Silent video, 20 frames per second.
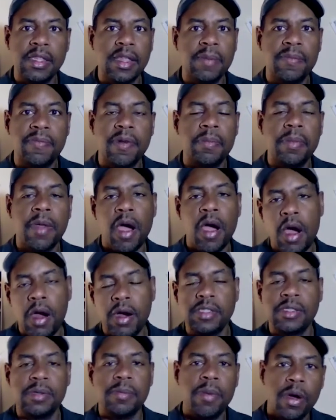to them from the
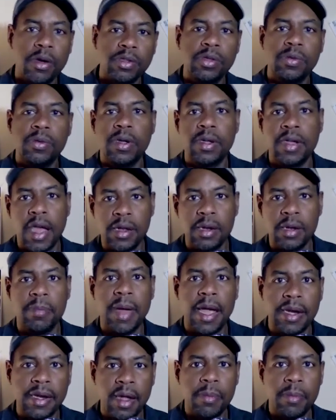heart, as opposed to a color
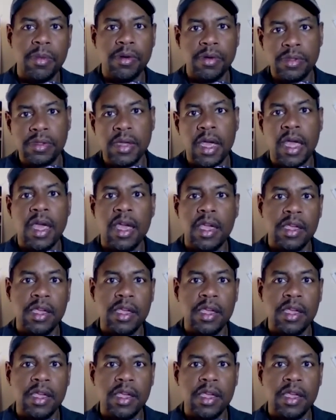by numbers,